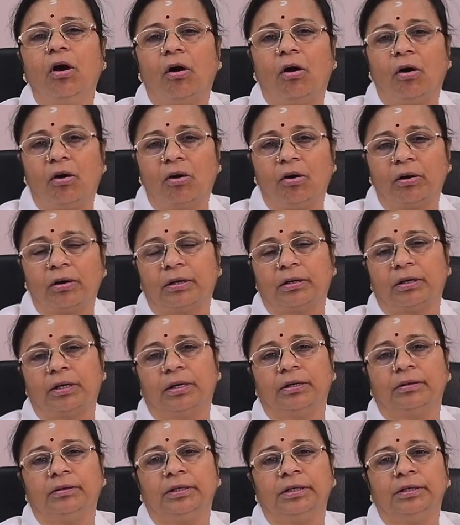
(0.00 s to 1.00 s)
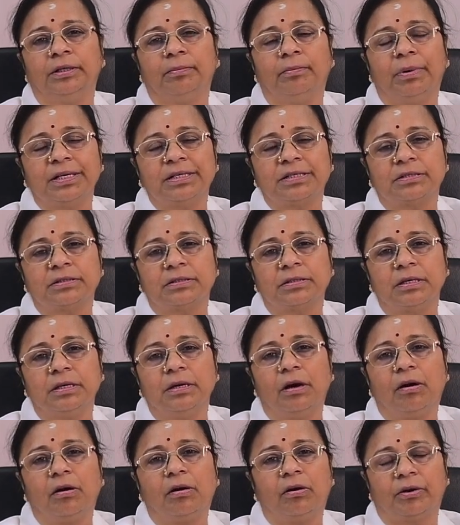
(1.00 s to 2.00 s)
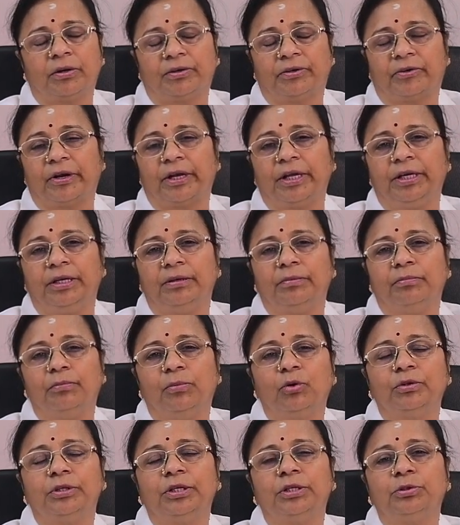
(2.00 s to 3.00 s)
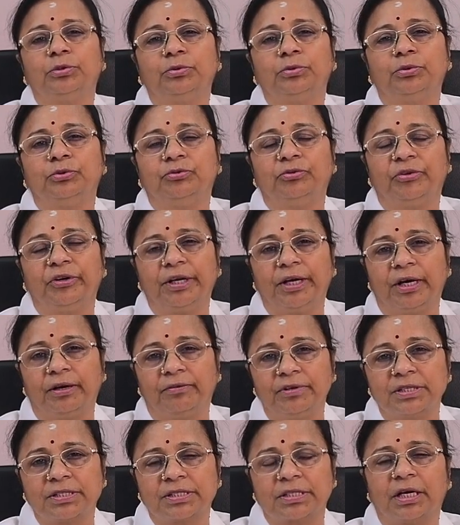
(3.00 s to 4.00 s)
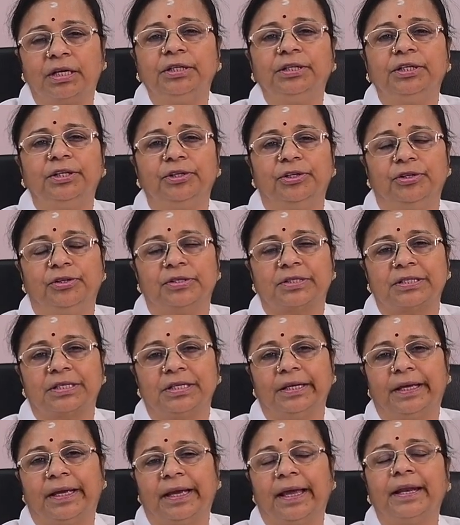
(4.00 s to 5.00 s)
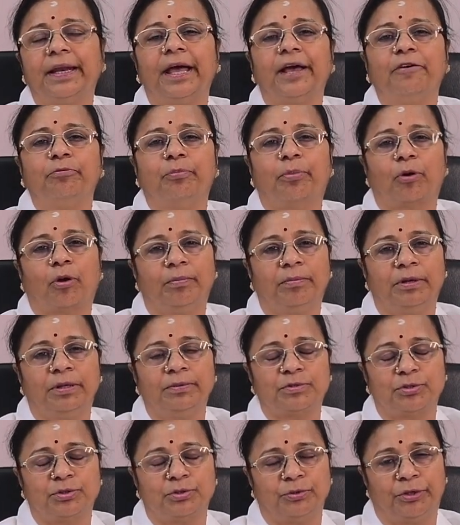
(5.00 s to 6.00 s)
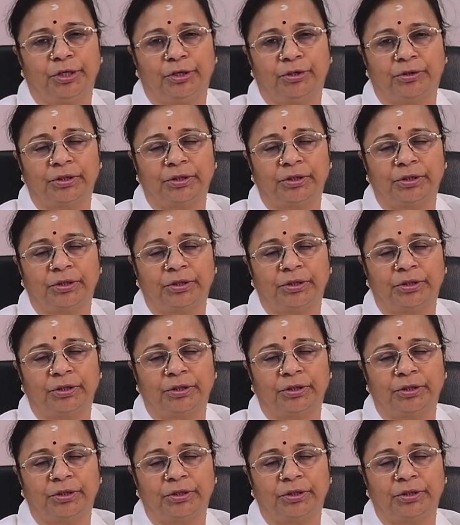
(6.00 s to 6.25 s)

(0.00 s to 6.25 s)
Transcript: or in a bus or train, more than 2 to 3 hours continuously can have problems during your